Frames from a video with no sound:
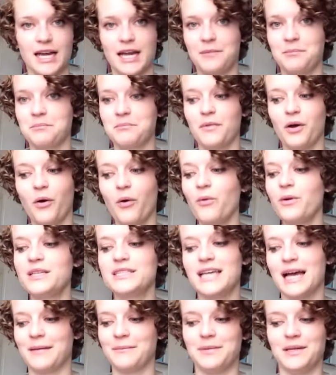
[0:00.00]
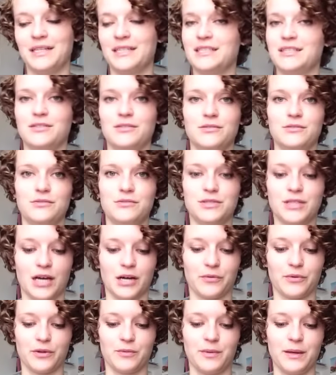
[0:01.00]
I'm always happy to
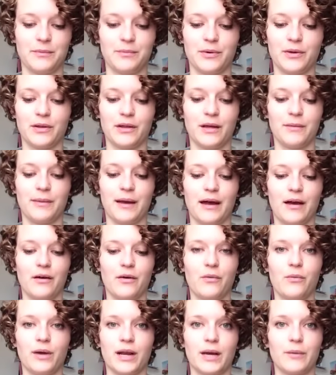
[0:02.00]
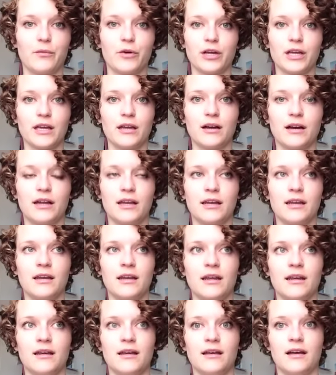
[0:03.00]
talk with people about what I'm working on.
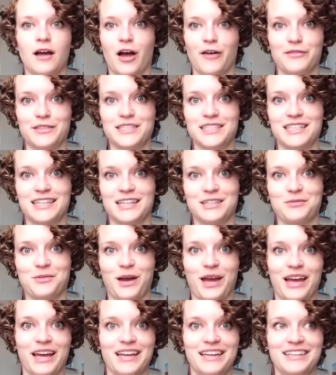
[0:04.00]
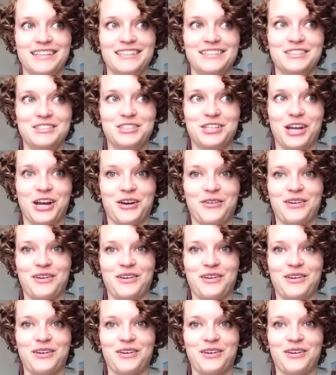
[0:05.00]
Obviously, that's why I share